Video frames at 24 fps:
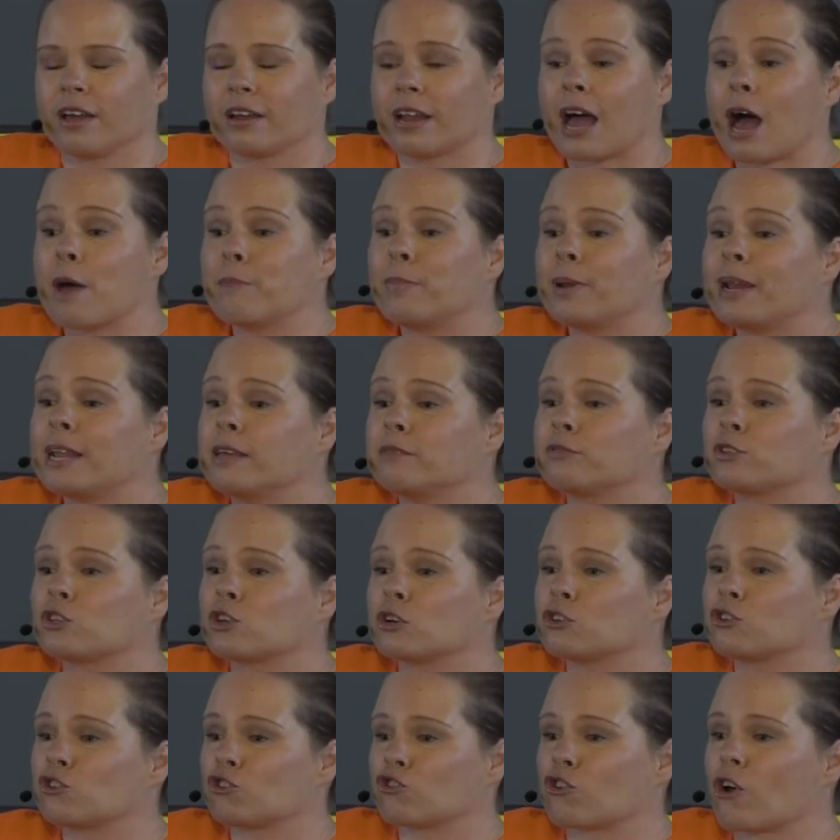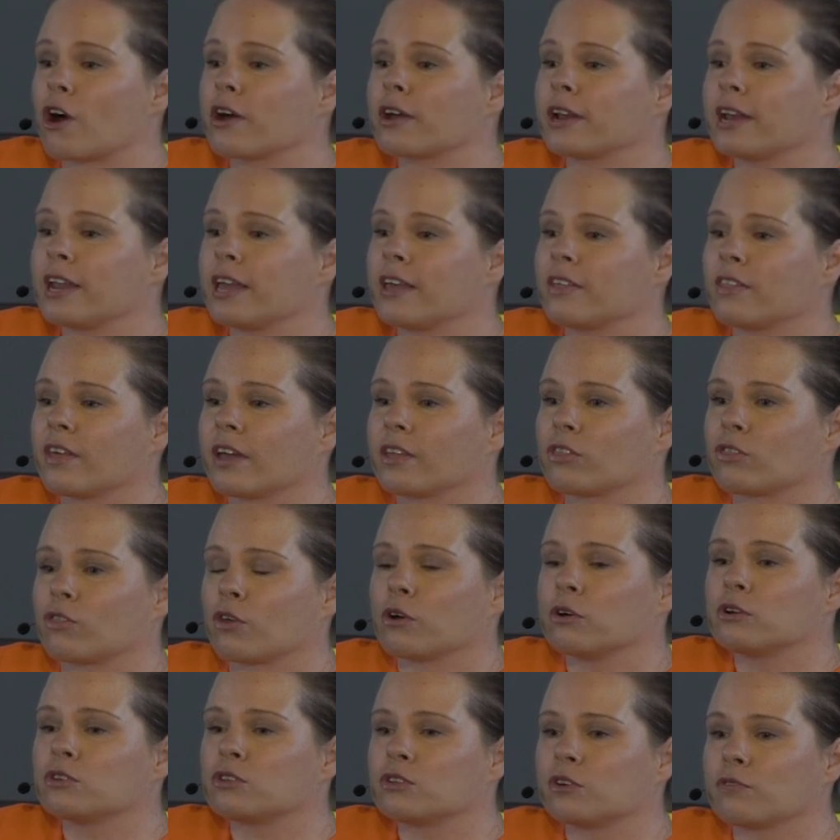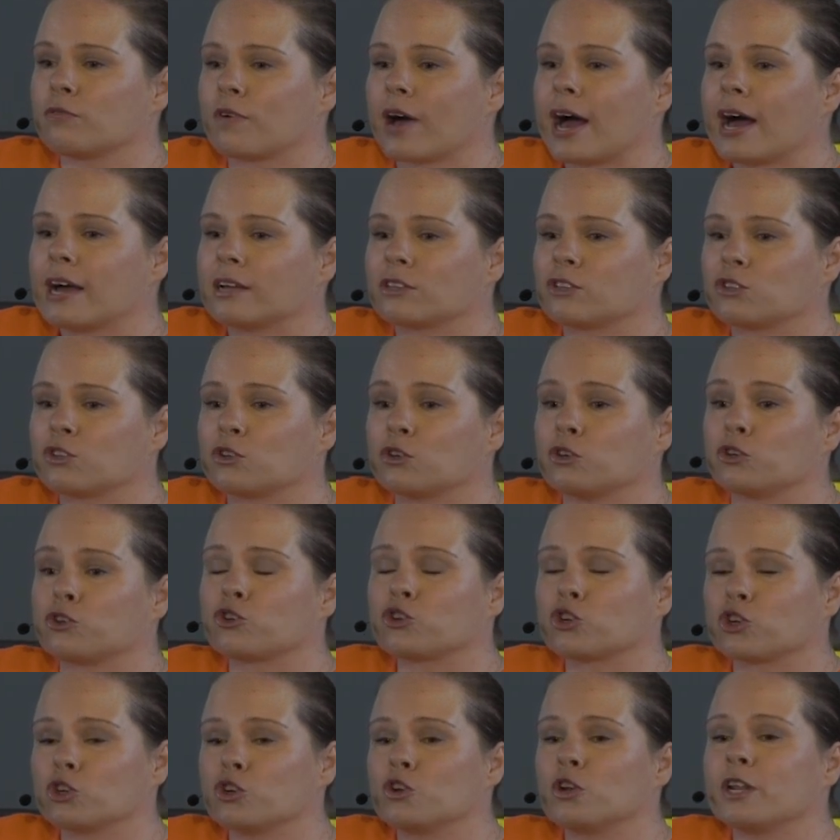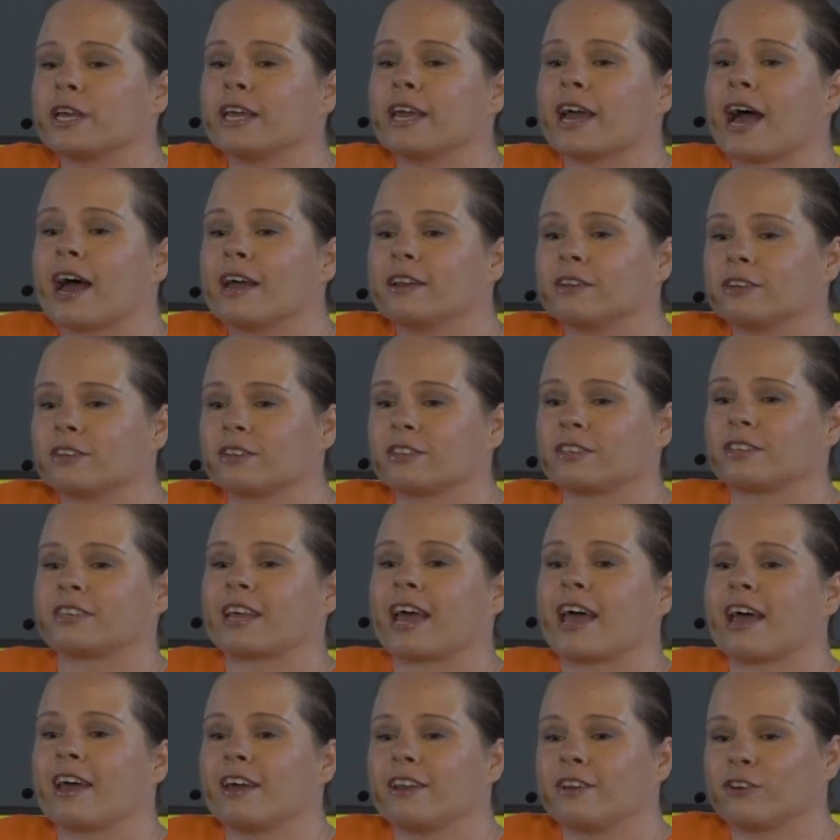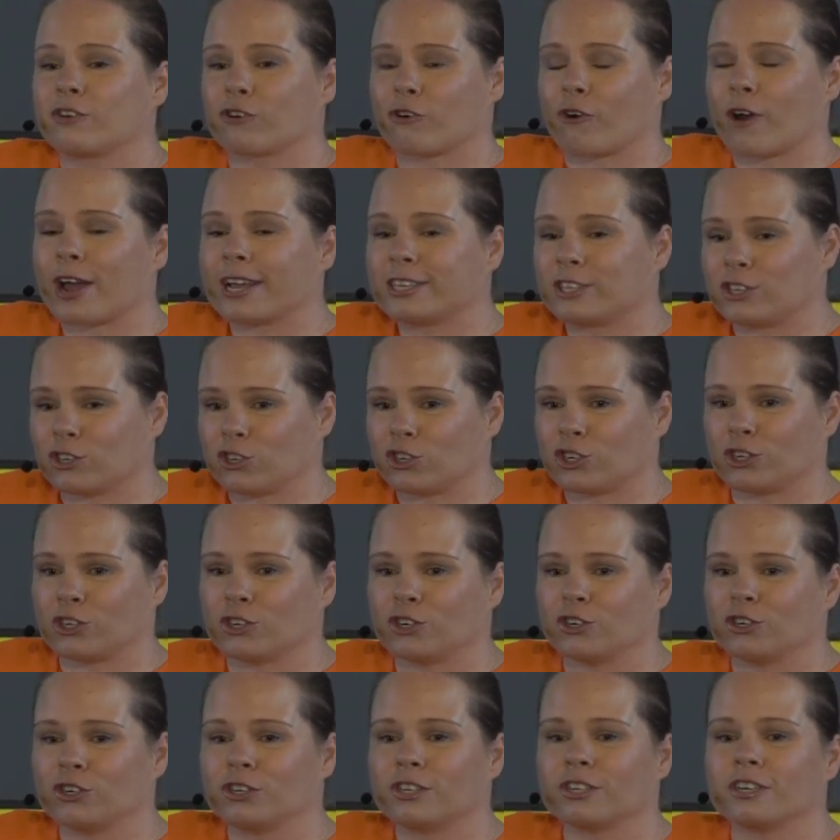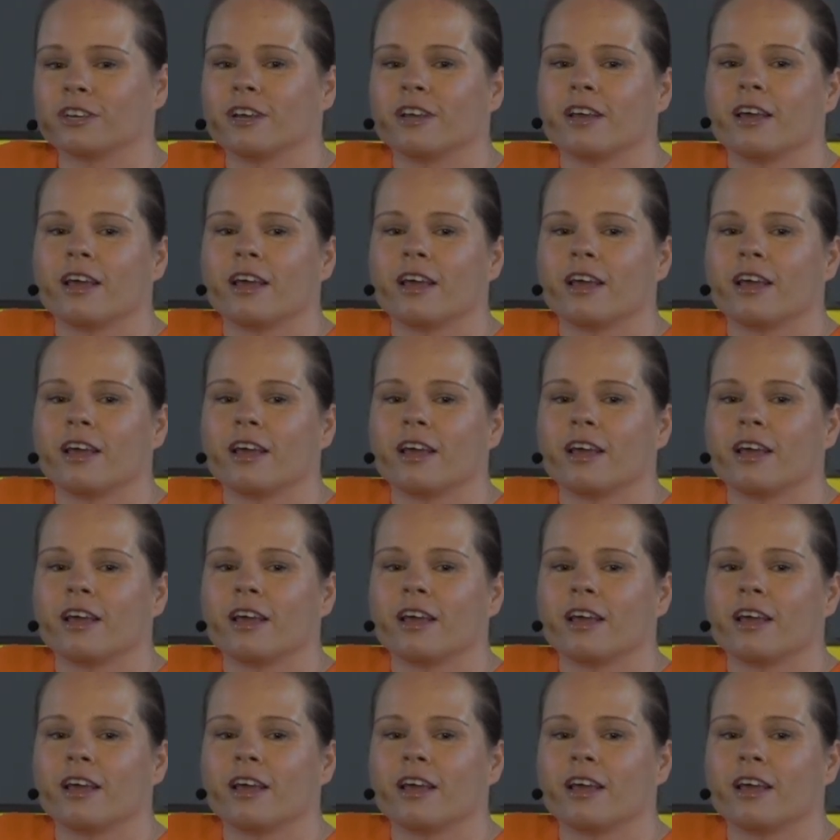I believe so strongly that those of us who truly understand gratitude